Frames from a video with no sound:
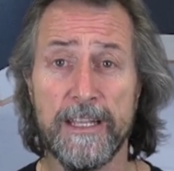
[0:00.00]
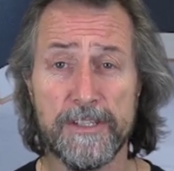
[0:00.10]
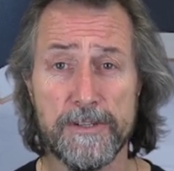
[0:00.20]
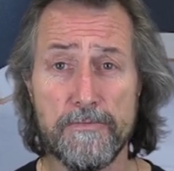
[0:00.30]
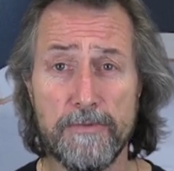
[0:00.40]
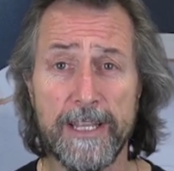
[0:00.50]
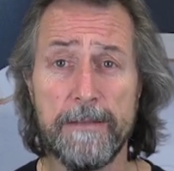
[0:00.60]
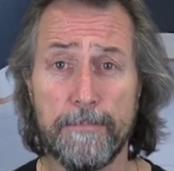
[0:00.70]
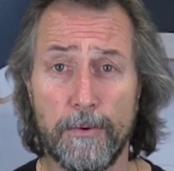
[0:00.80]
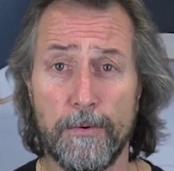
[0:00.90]
So it's really
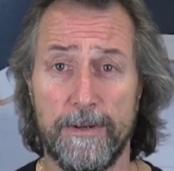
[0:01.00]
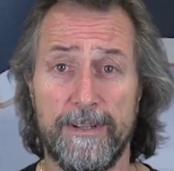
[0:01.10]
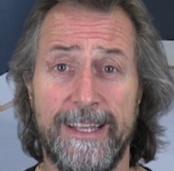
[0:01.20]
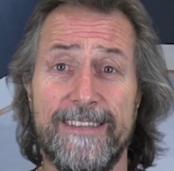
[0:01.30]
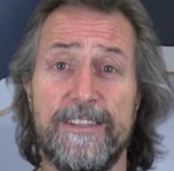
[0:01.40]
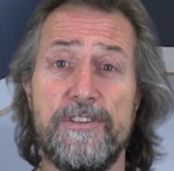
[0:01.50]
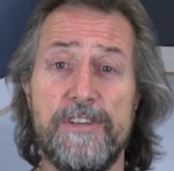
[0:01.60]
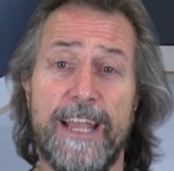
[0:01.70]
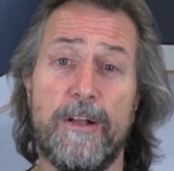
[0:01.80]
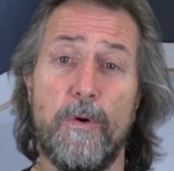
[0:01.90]
important to
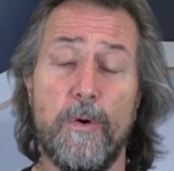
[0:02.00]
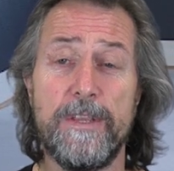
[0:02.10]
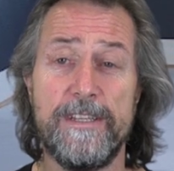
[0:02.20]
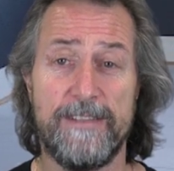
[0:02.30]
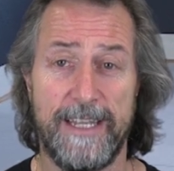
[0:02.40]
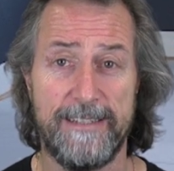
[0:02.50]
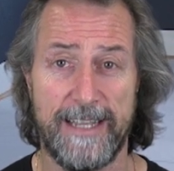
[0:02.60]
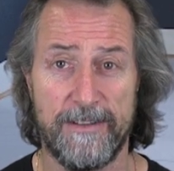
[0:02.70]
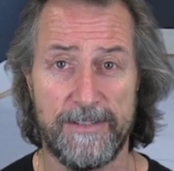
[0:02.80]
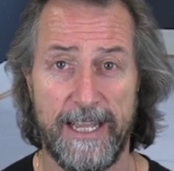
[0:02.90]
check all these
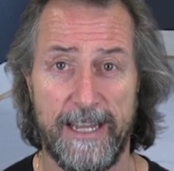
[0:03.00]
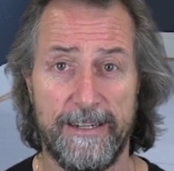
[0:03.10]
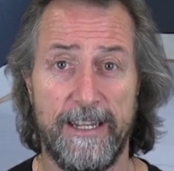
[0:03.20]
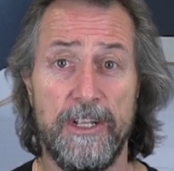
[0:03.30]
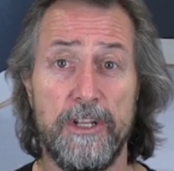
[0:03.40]
details out.